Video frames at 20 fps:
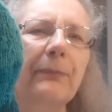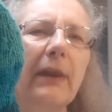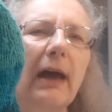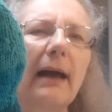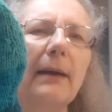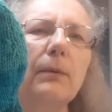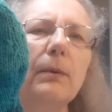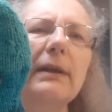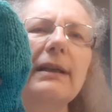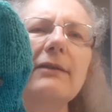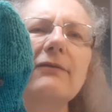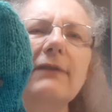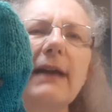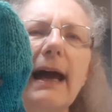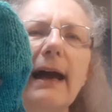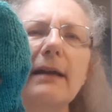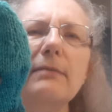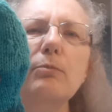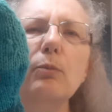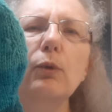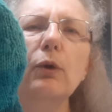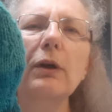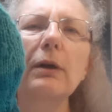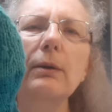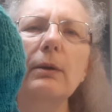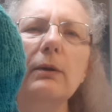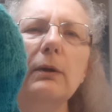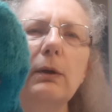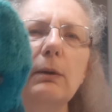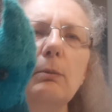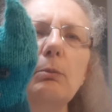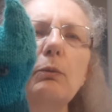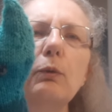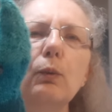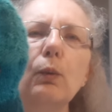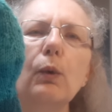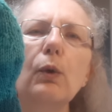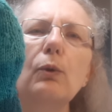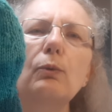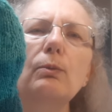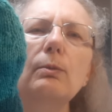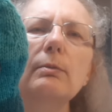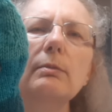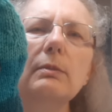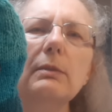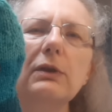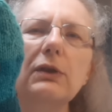I would have had more room